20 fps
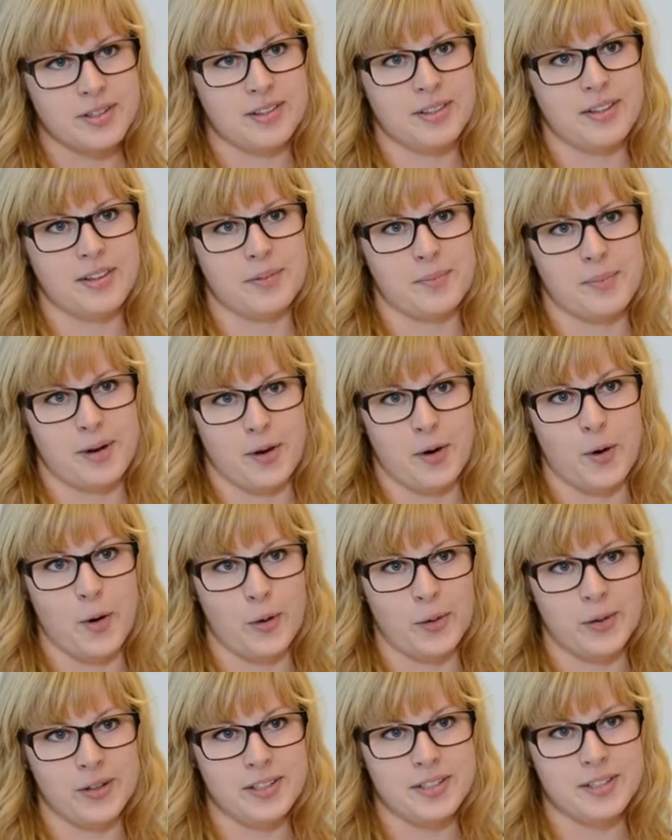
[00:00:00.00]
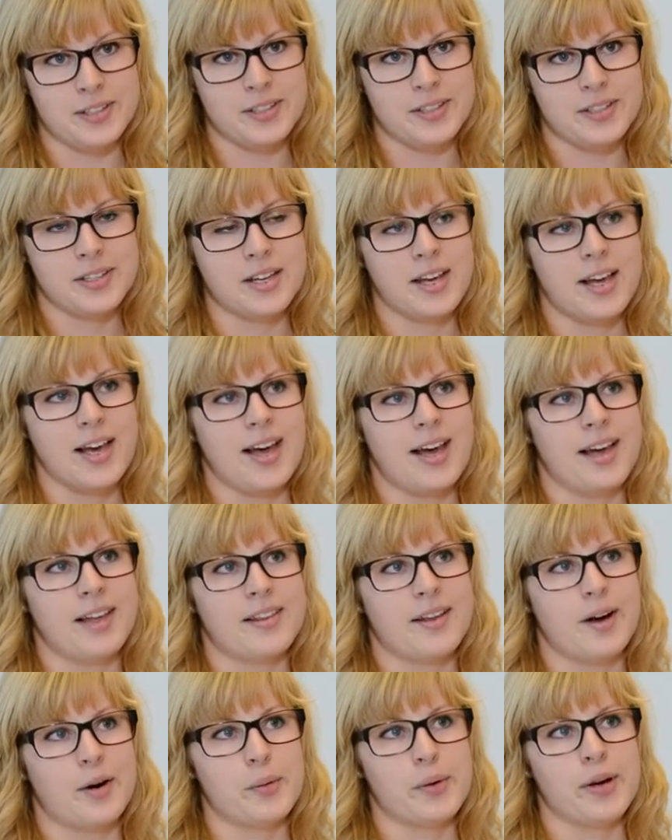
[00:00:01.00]
the, my colleagues,
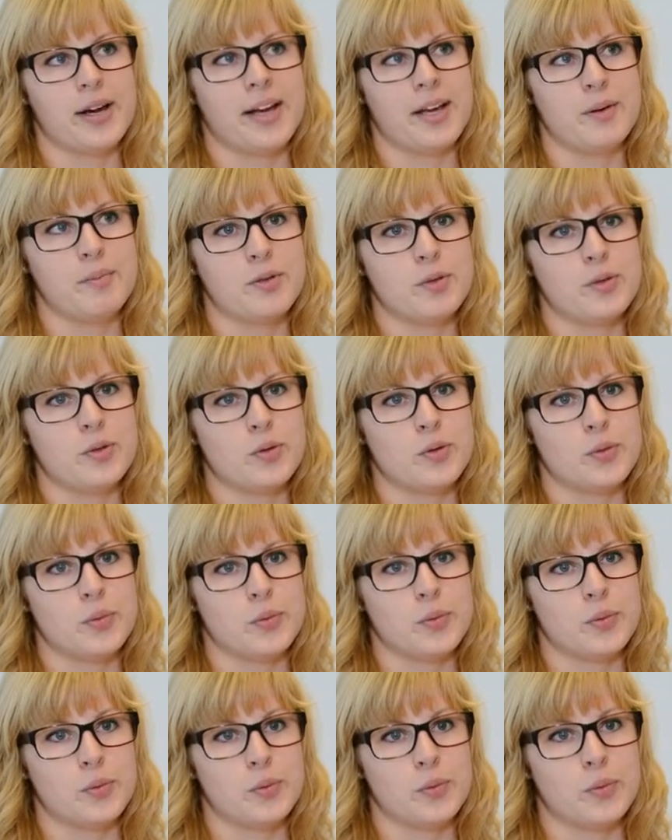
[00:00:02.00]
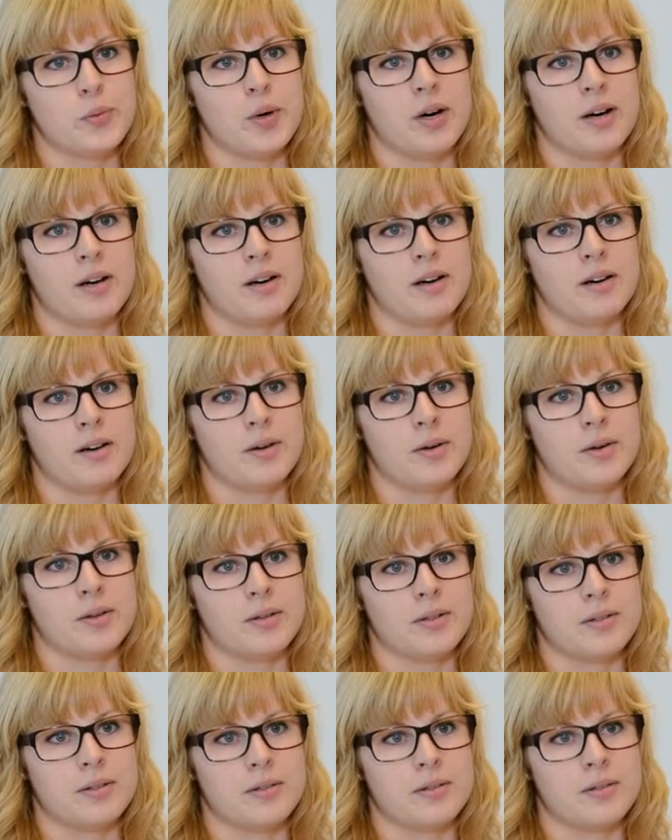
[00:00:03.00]
and our aim is to
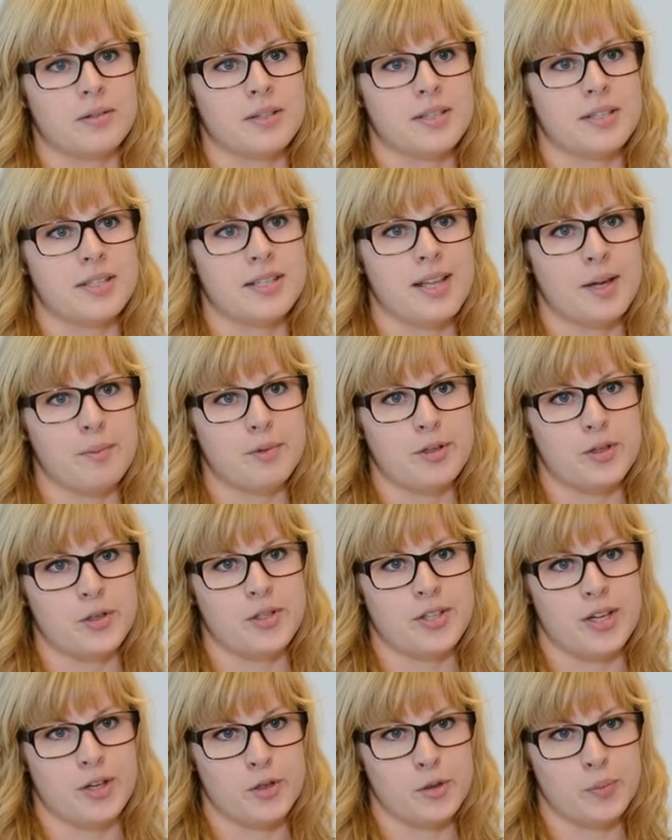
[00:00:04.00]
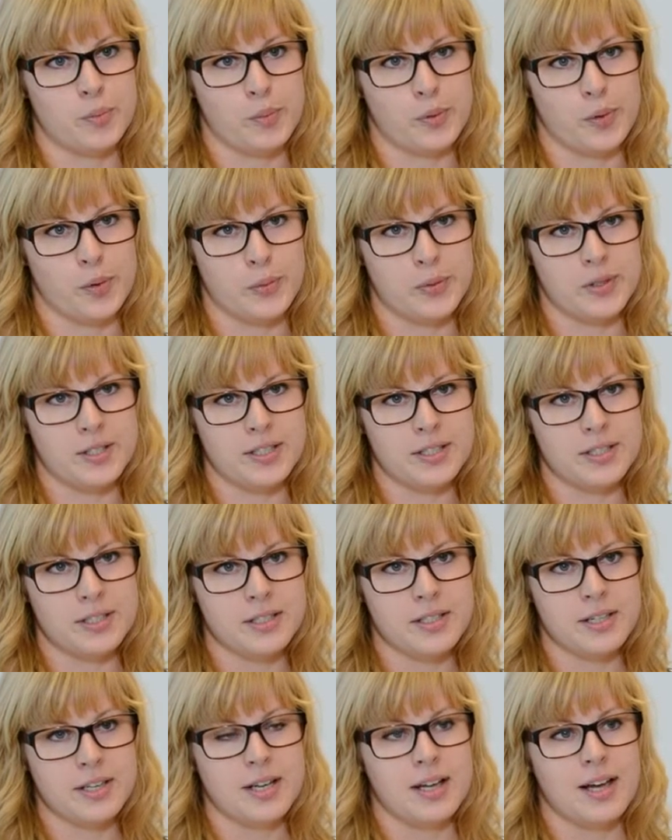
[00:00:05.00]
uh, establish such a
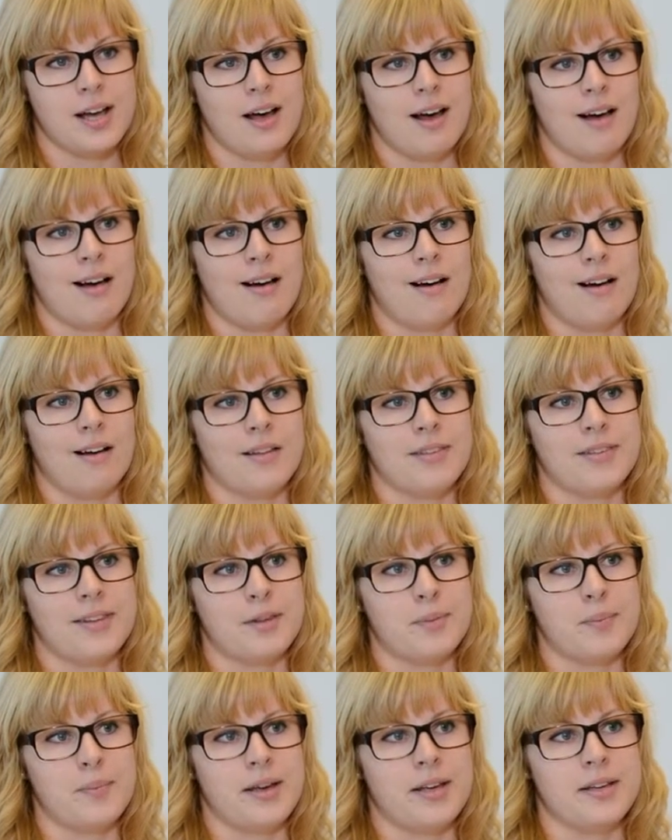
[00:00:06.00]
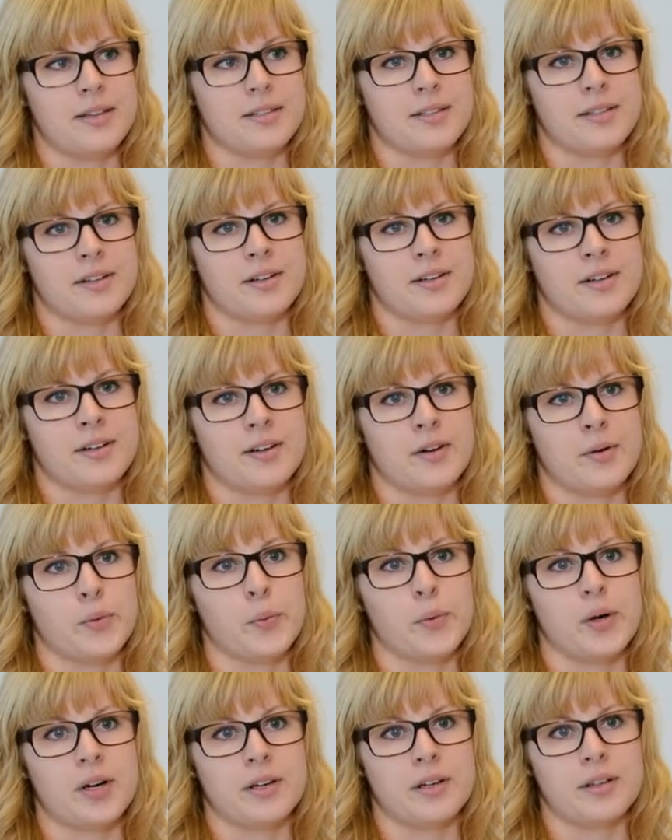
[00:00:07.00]
process uh, that makes their
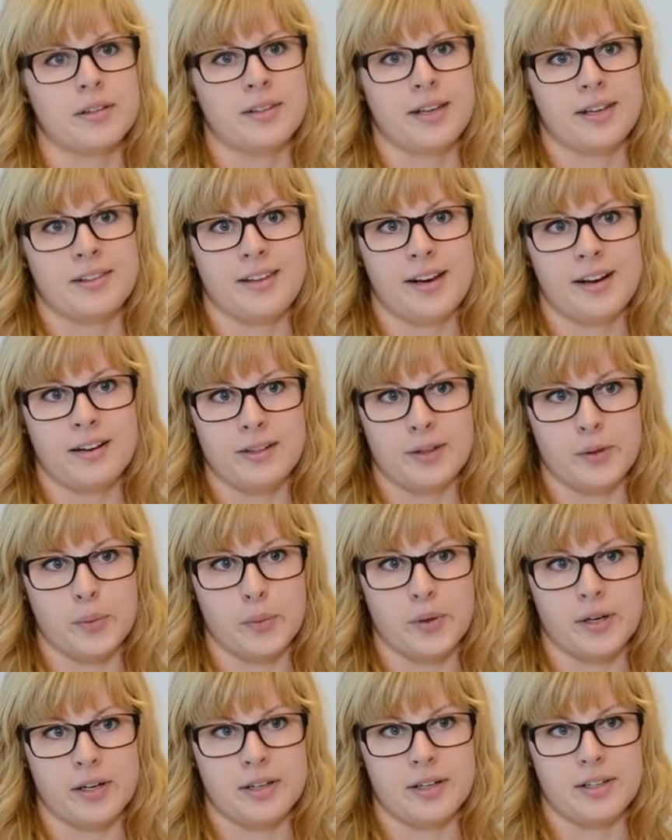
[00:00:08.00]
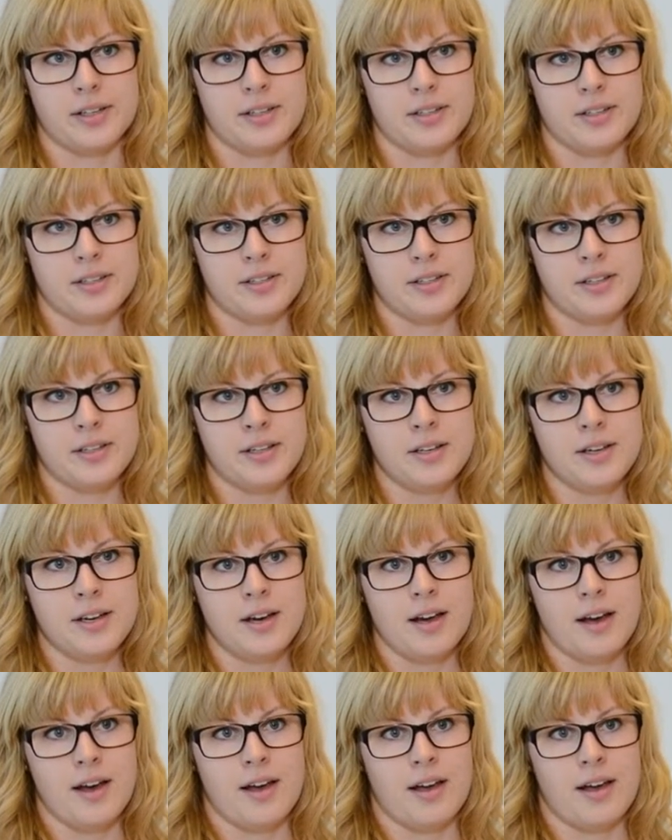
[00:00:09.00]
work, their daily work easy
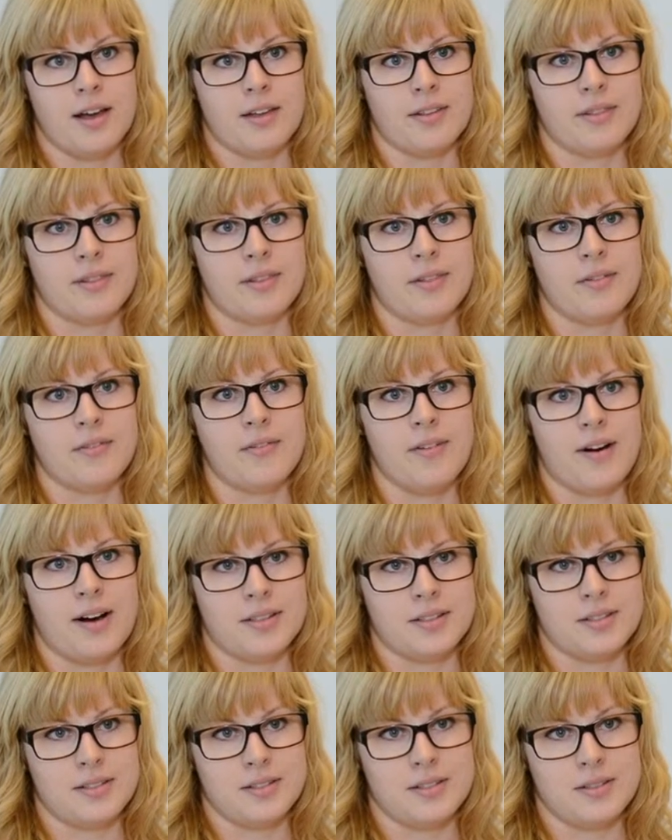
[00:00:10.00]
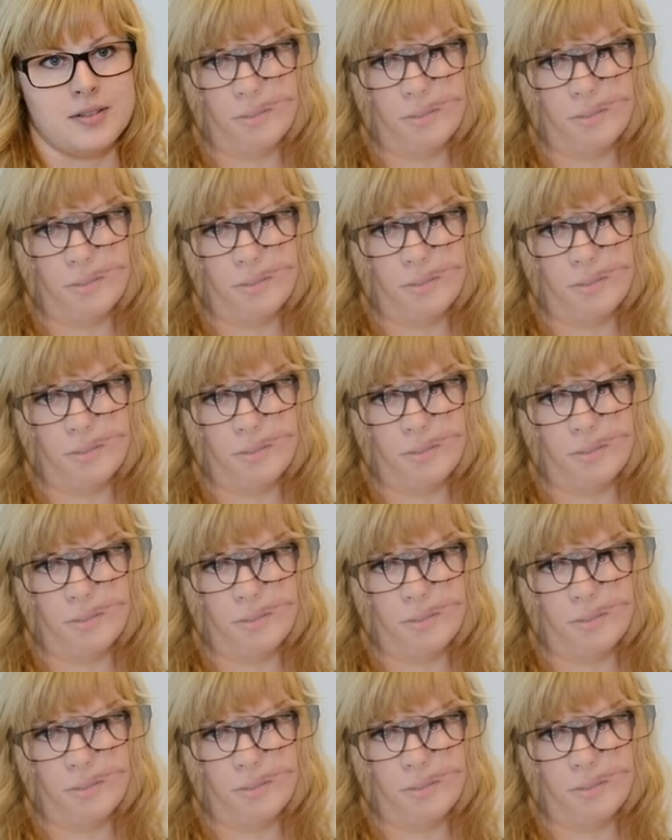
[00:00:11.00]
and fast.